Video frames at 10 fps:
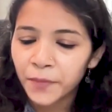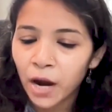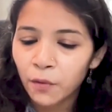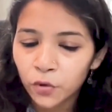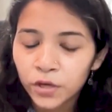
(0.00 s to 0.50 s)

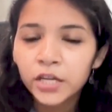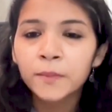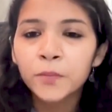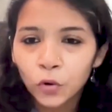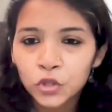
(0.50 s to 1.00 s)
our only
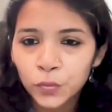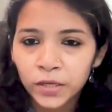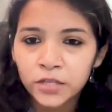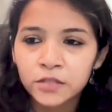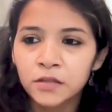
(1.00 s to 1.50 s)
approach
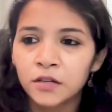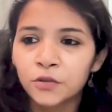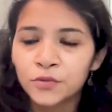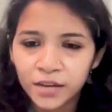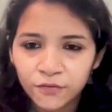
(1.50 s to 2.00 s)
was to
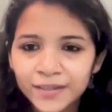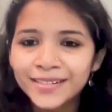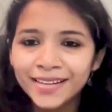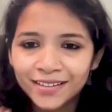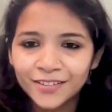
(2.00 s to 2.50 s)
safely
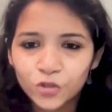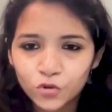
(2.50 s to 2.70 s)
take it